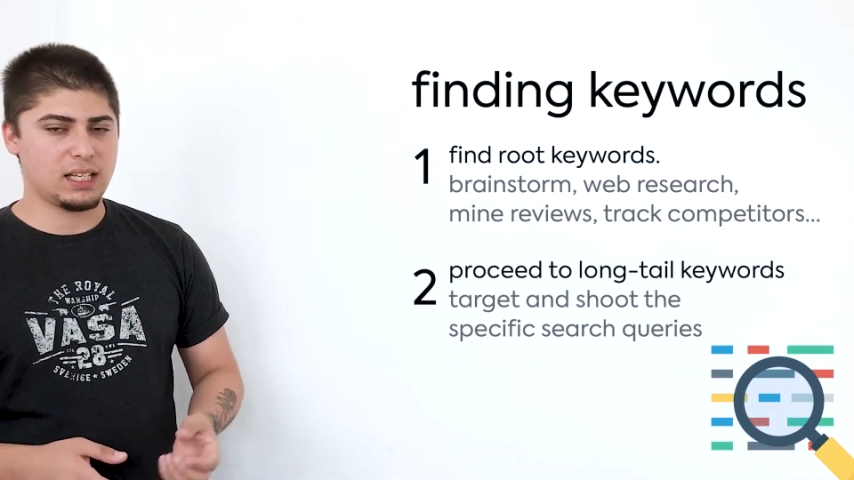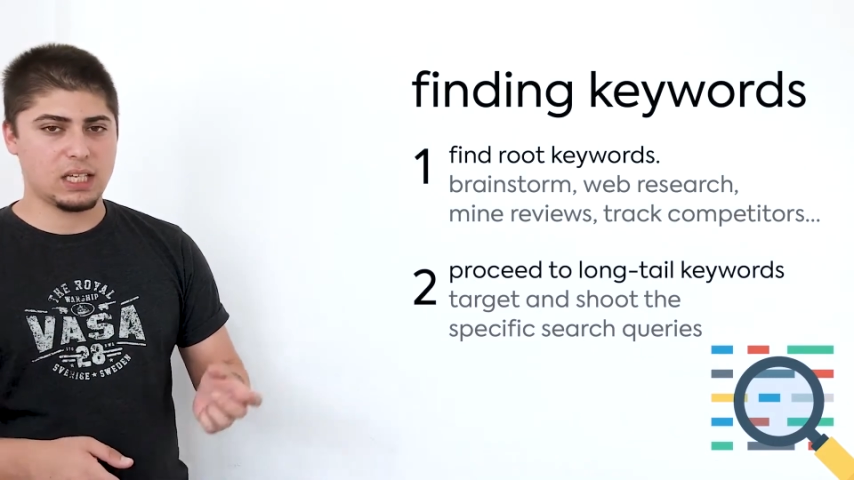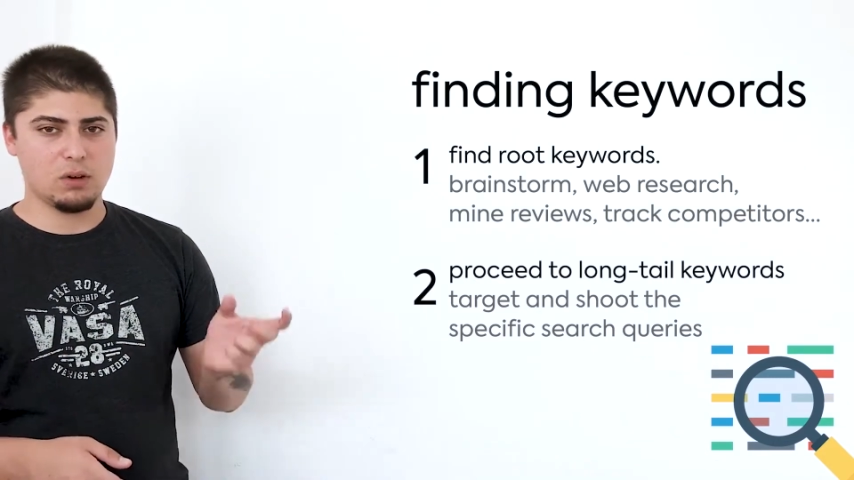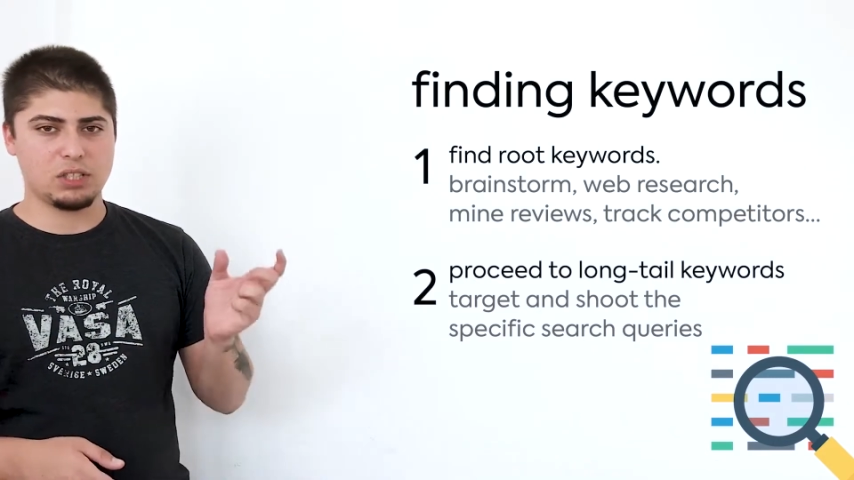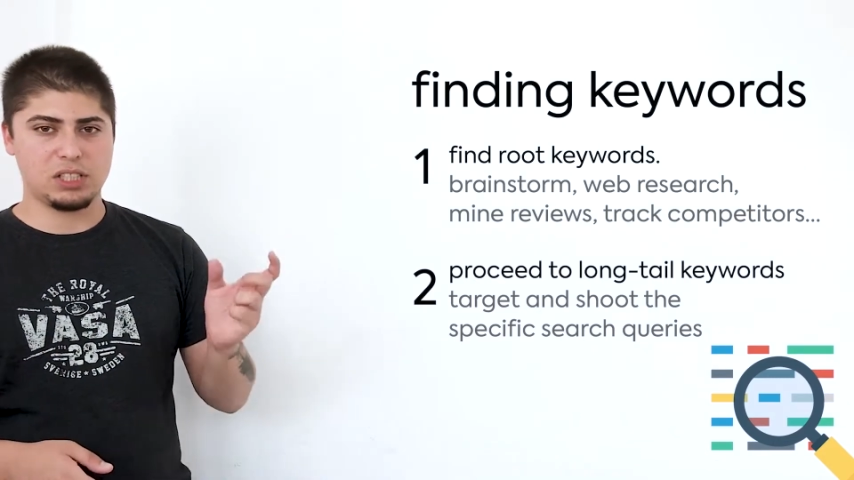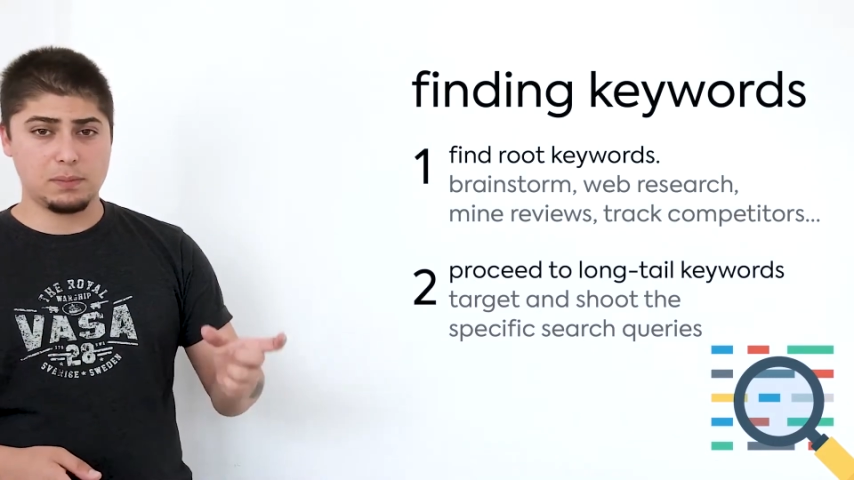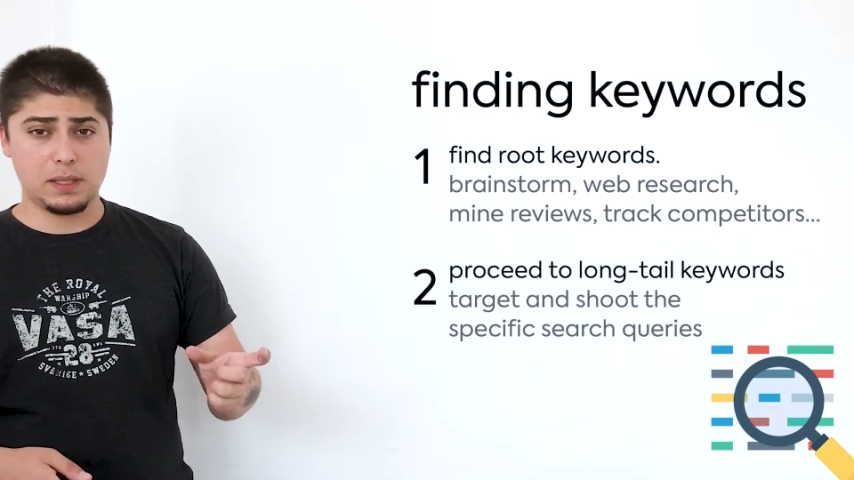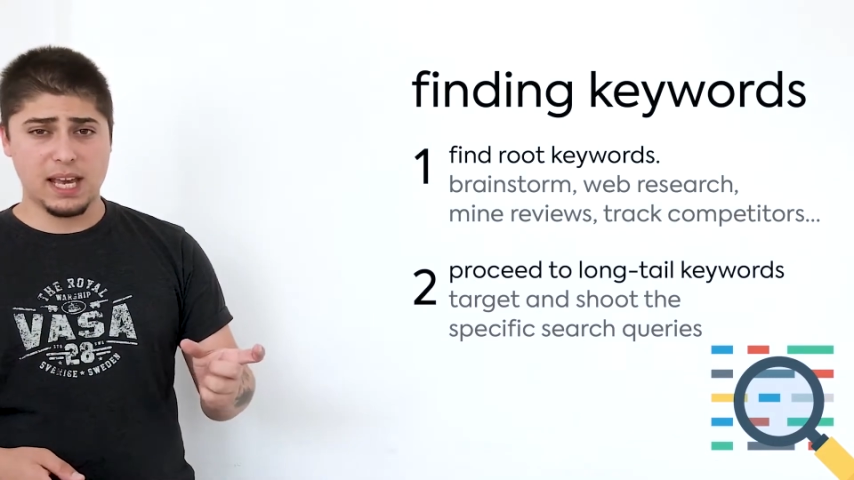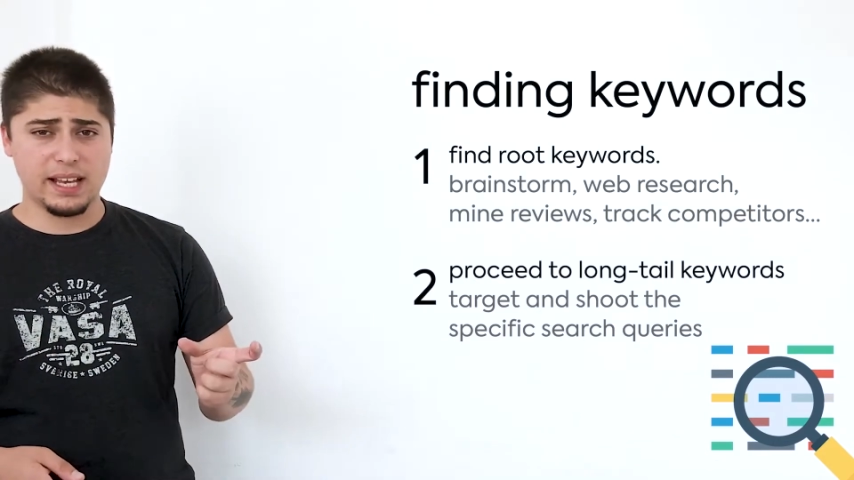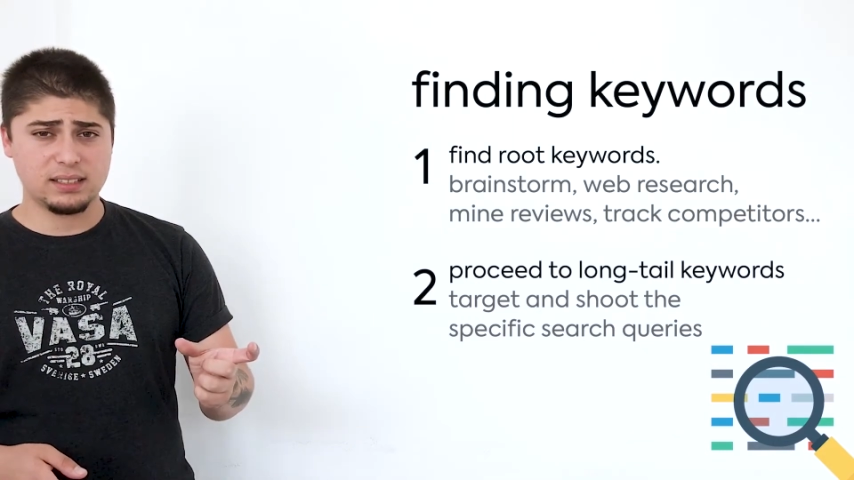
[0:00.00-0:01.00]
the keyword
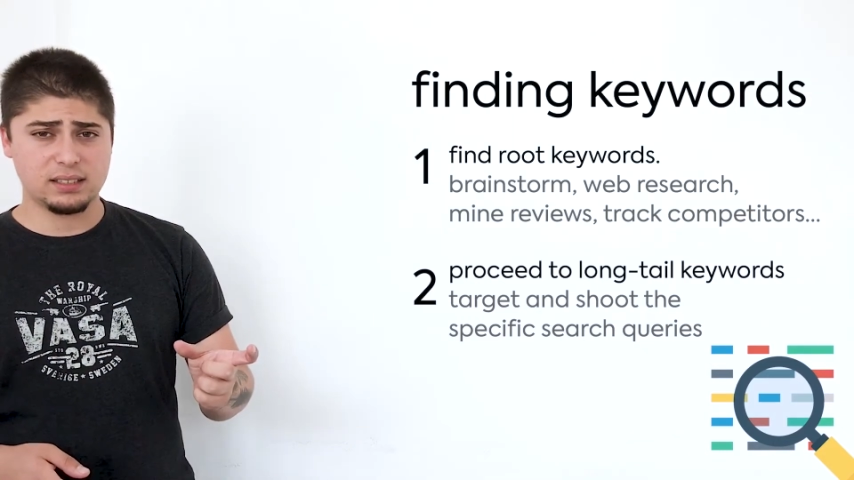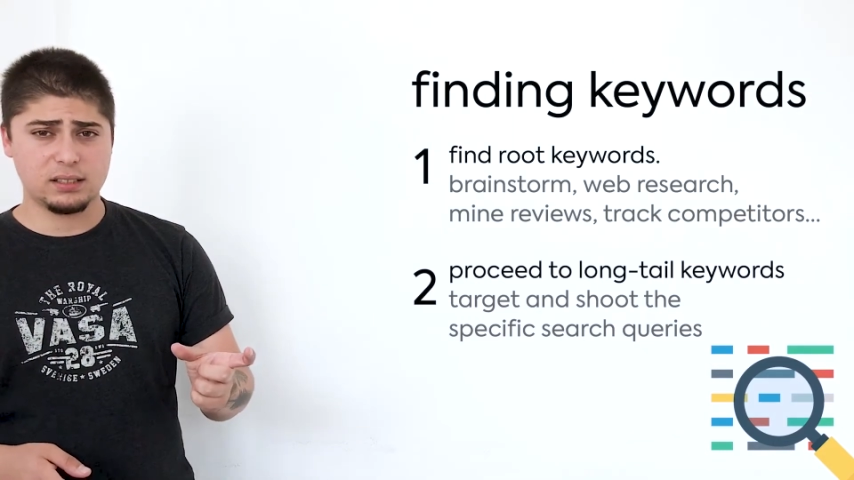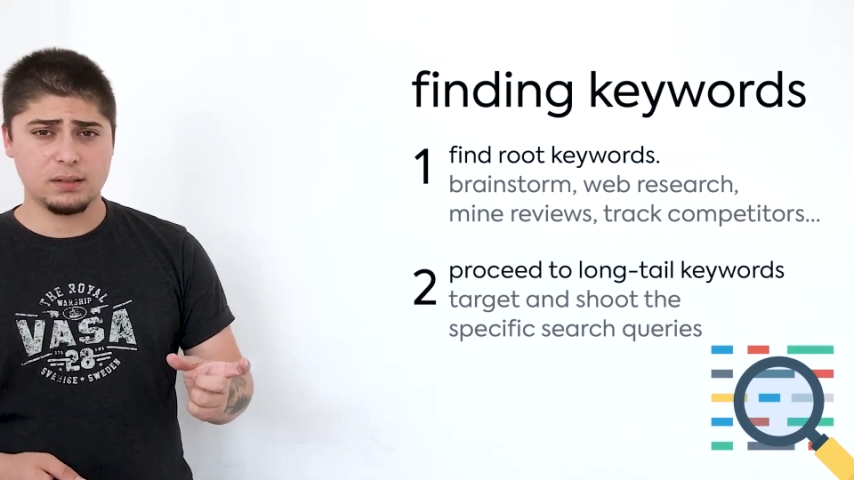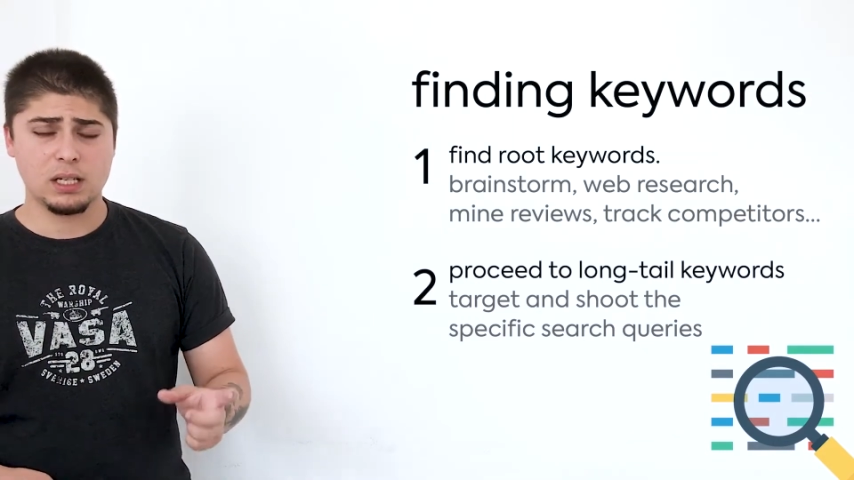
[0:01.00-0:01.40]
GPS.